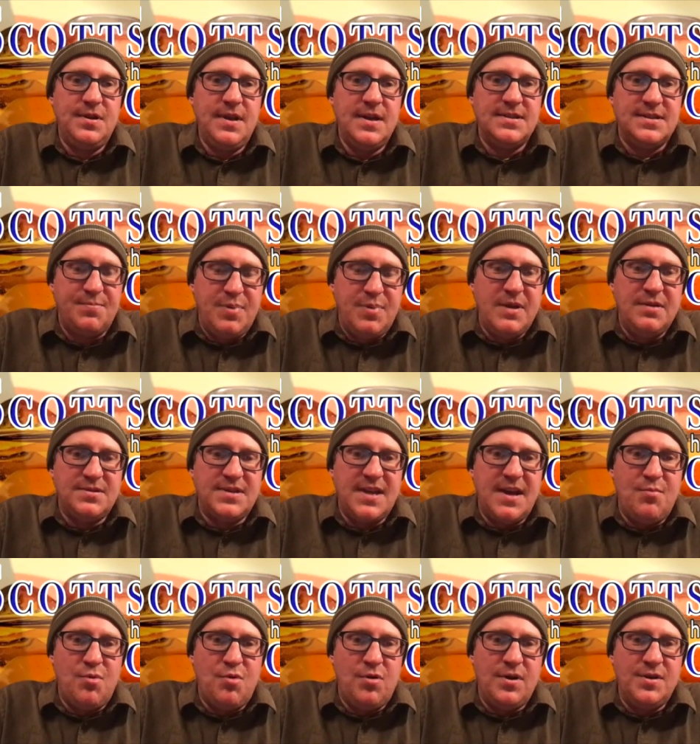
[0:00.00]
Is it
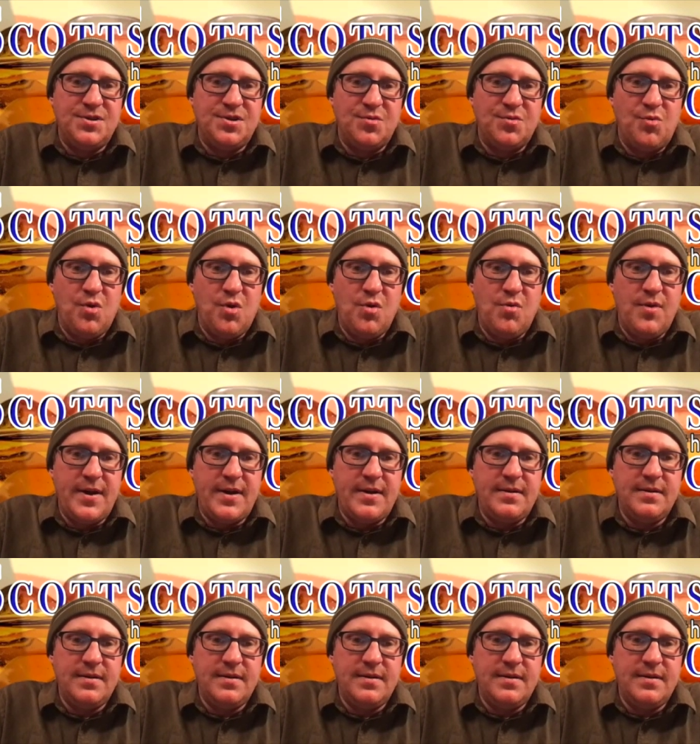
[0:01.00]
Petersham, Orange, and Warwick?